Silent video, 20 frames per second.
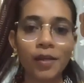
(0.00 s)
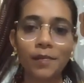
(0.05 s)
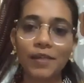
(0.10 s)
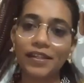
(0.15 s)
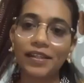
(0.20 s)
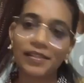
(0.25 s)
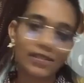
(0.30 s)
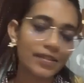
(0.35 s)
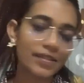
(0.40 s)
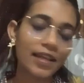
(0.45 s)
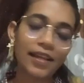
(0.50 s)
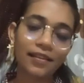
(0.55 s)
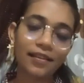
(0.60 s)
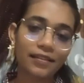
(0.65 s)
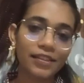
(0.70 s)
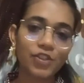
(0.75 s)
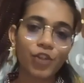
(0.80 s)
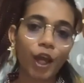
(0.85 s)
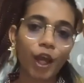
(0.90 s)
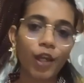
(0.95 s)
because then
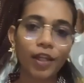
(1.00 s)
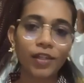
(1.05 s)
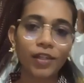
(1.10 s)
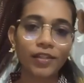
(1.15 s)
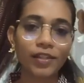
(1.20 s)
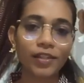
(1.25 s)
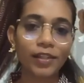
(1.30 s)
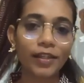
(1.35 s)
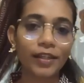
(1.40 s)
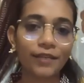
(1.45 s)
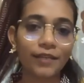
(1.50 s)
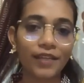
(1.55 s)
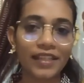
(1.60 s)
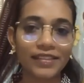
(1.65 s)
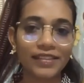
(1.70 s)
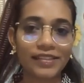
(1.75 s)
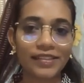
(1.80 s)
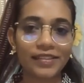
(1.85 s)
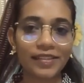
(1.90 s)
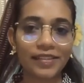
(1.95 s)
this channel didn't even
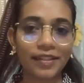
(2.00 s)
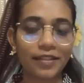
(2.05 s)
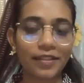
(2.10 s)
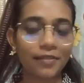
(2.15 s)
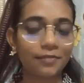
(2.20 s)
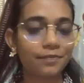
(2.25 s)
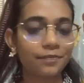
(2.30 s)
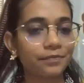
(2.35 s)
existed.